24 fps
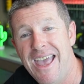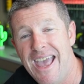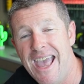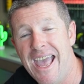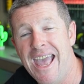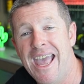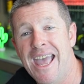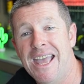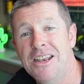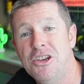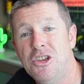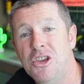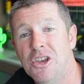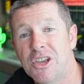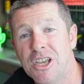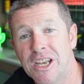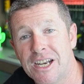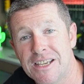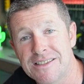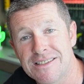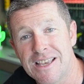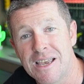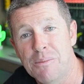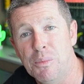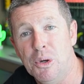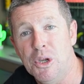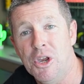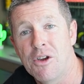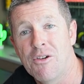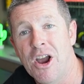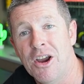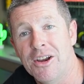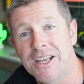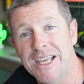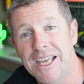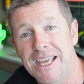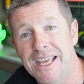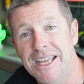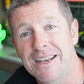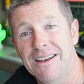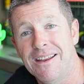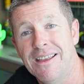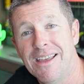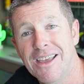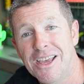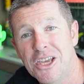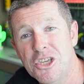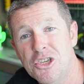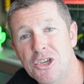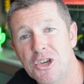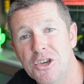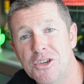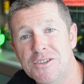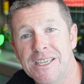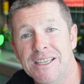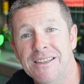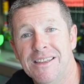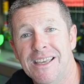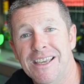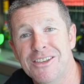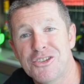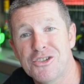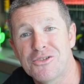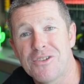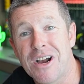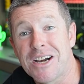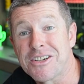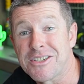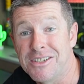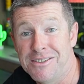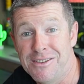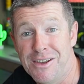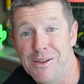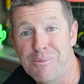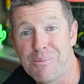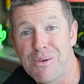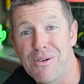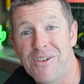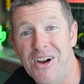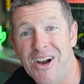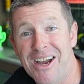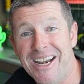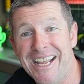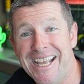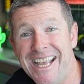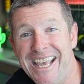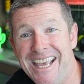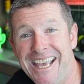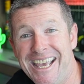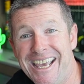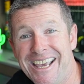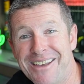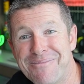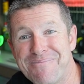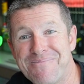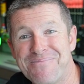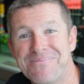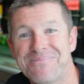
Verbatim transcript: and you can assemble your own kit using the instructions I'm providing here.